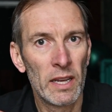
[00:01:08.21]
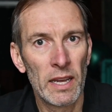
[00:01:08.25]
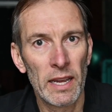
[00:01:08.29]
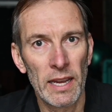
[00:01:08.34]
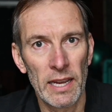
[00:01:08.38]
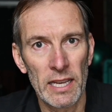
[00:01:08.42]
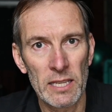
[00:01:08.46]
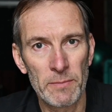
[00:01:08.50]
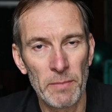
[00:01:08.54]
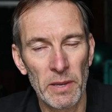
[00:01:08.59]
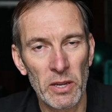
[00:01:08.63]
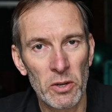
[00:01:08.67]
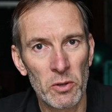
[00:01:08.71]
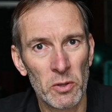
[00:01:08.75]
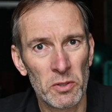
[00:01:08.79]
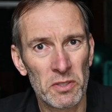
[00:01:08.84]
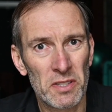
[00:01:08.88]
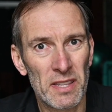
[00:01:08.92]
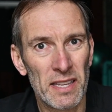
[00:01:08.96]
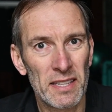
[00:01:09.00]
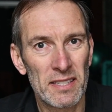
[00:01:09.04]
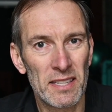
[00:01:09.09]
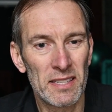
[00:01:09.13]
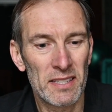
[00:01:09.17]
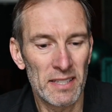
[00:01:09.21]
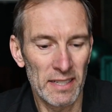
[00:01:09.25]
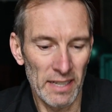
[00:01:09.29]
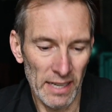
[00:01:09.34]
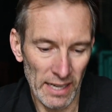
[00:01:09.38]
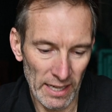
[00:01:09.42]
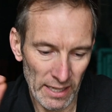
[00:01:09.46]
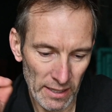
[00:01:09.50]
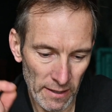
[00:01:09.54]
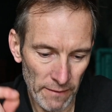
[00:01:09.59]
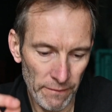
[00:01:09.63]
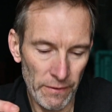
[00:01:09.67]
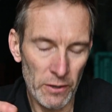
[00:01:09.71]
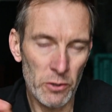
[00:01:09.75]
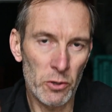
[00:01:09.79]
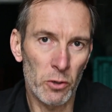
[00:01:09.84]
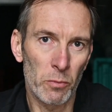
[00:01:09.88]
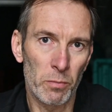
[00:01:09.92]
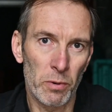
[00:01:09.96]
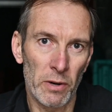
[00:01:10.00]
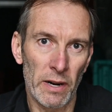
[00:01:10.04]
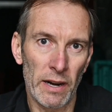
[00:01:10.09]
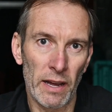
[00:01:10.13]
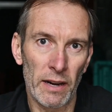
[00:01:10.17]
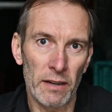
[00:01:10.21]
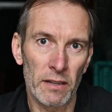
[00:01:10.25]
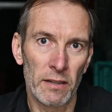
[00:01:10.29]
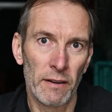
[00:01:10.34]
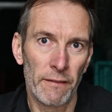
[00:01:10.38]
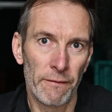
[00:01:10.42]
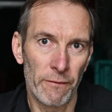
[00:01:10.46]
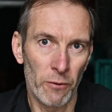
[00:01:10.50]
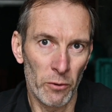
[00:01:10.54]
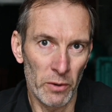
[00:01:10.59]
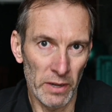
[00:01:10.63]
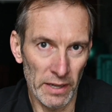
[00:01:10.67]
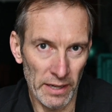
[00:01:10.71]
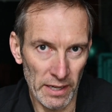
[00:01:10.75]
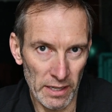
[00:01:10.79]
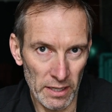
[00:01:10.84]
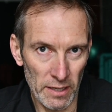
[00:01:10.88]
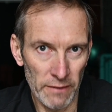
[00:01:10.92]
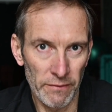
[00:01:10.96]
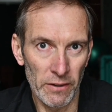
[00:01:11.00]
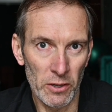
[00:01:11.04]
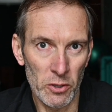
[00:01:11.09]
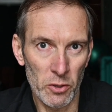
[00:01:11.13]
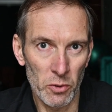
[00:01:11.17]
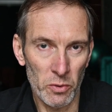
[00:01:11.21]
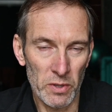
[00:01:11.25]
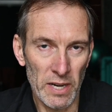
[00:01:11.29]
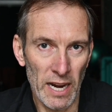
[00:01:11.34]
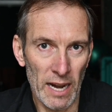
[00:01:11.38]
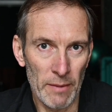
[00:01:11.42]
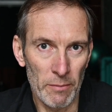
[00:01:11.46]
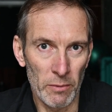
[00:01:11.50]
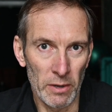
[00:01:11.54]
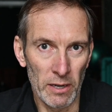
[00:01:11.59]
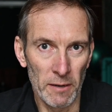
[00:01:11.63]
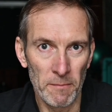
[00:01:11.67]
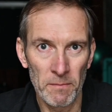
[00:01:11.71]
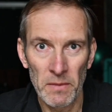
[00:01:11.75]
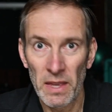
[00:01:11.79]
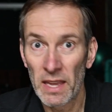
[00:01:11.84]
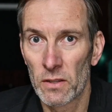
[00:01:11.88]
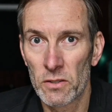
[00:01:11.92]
is because this is an individual product for an individual camera.